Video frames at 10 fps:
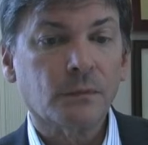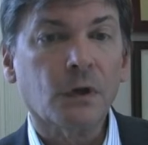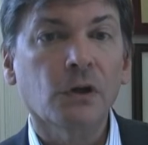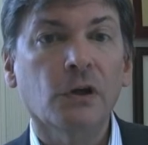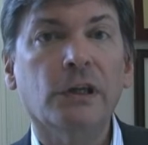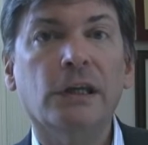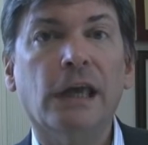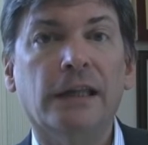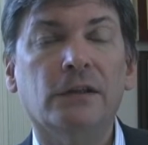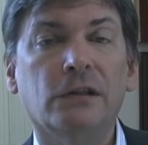looking
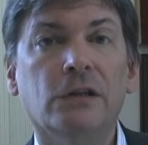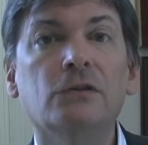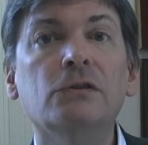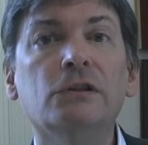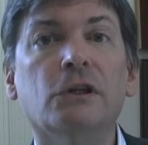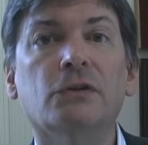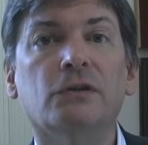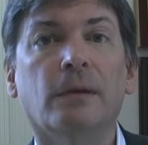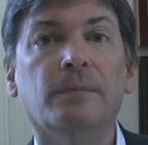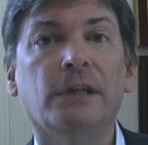at glucose
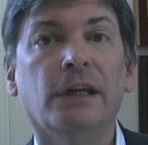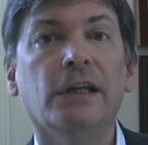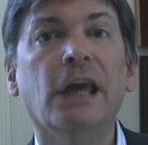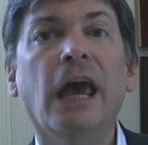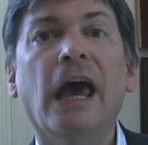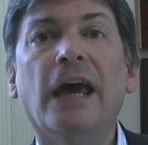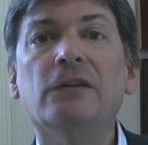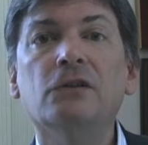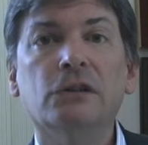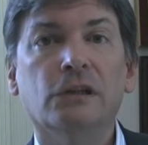uptake
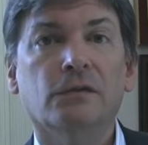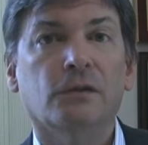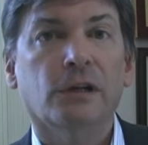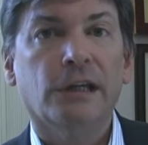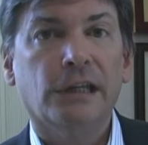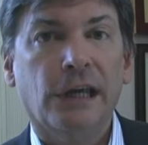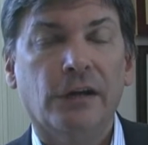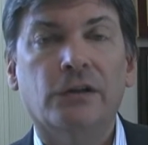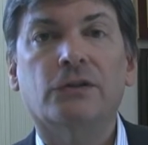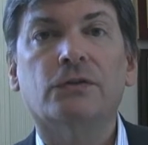and looking for a
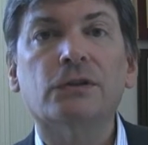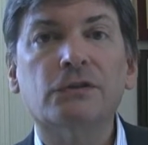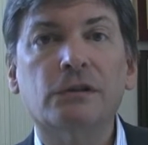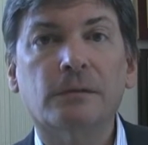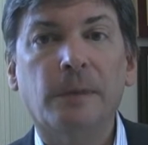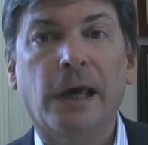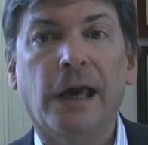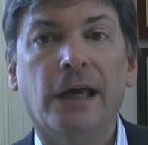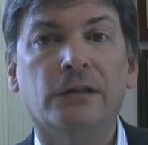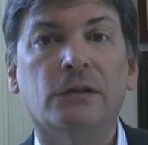characteristic
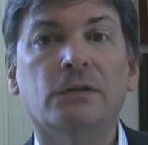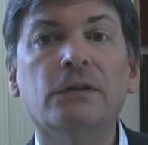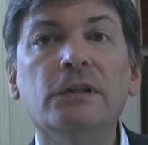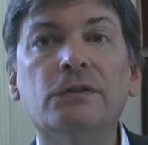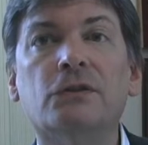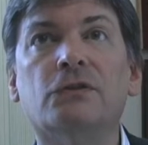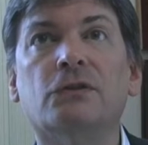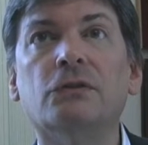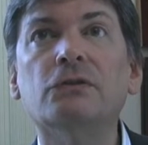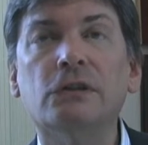pattern that's
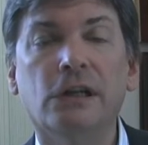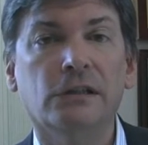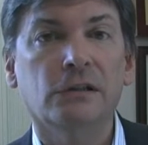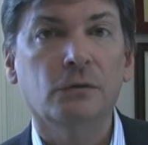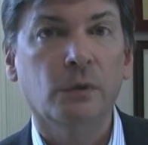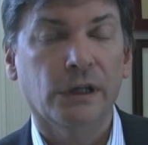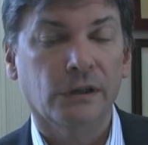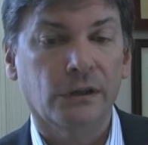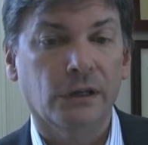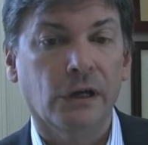associated
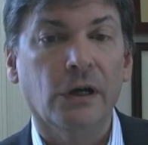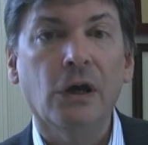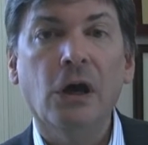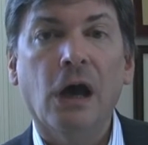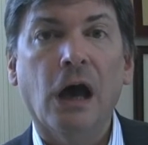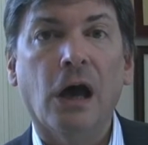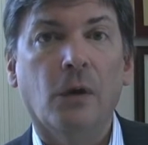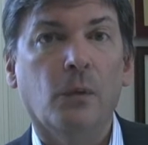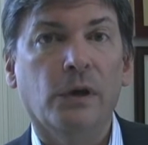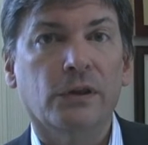with, uh,
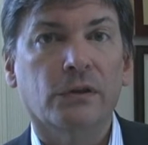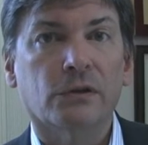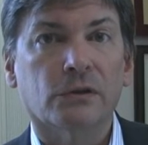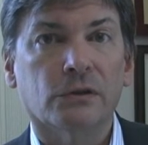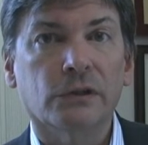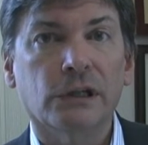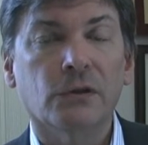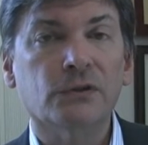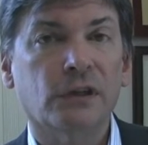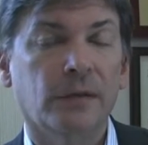with early
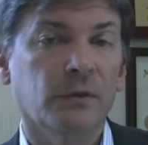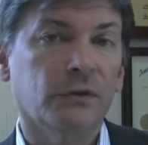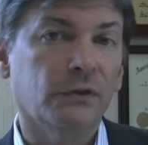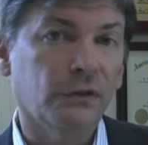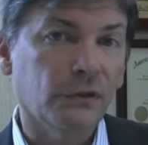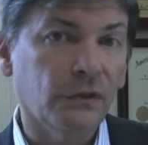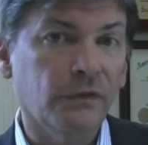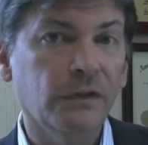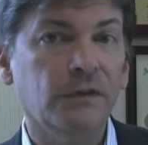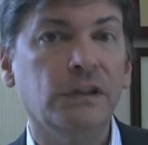Alzheimer's disease.
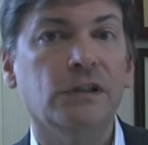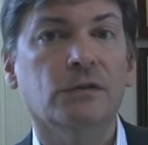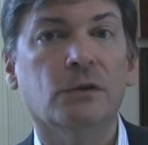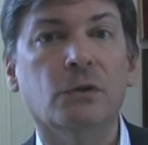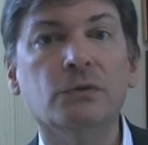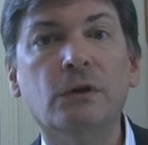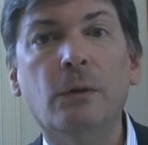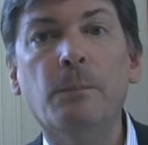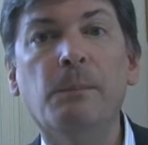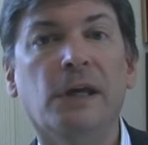A 50-year-old
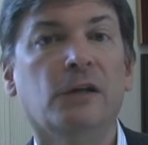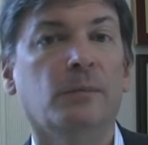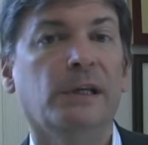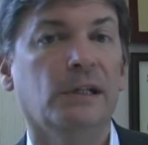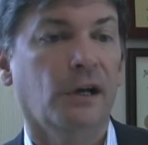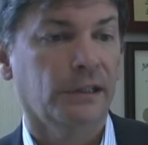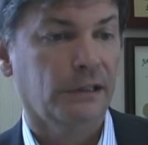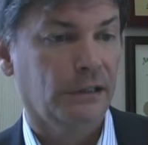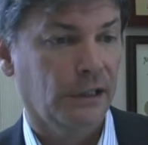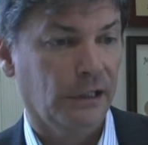may or may not
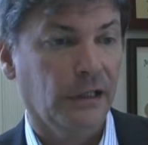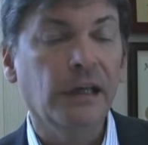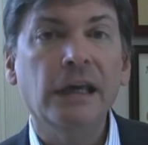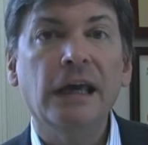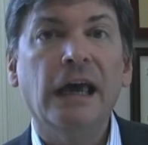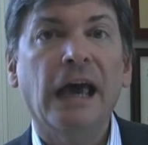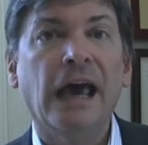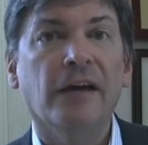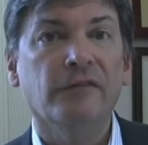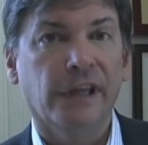
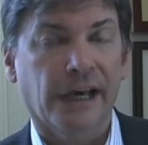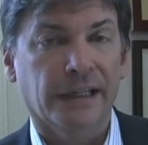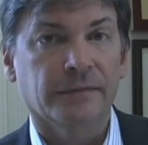have that.